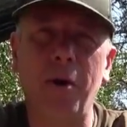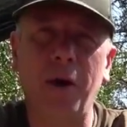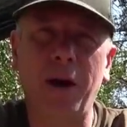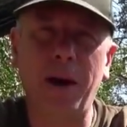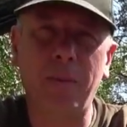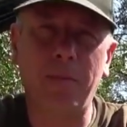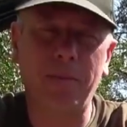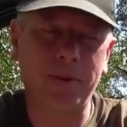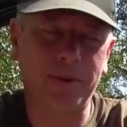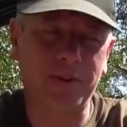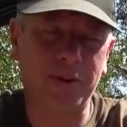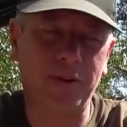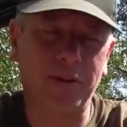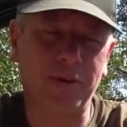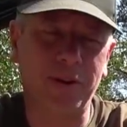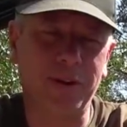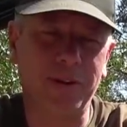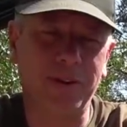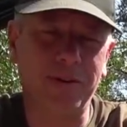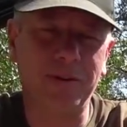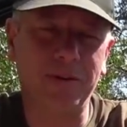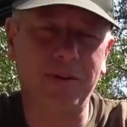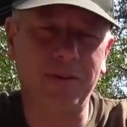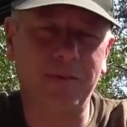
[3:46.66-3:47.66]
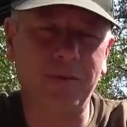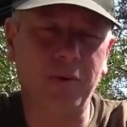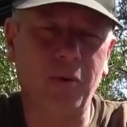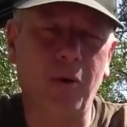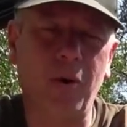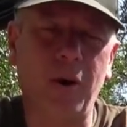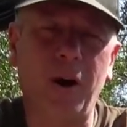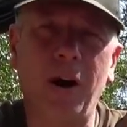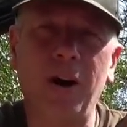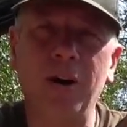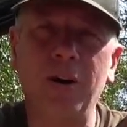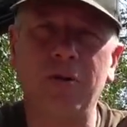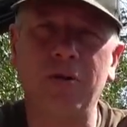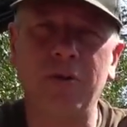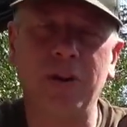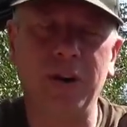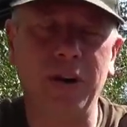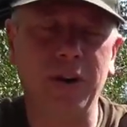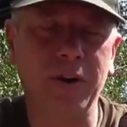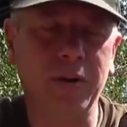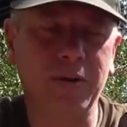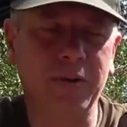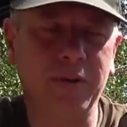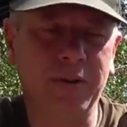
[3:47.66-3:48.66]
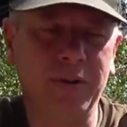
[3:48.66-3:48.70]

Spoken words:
appetite. I'm quite hungry now.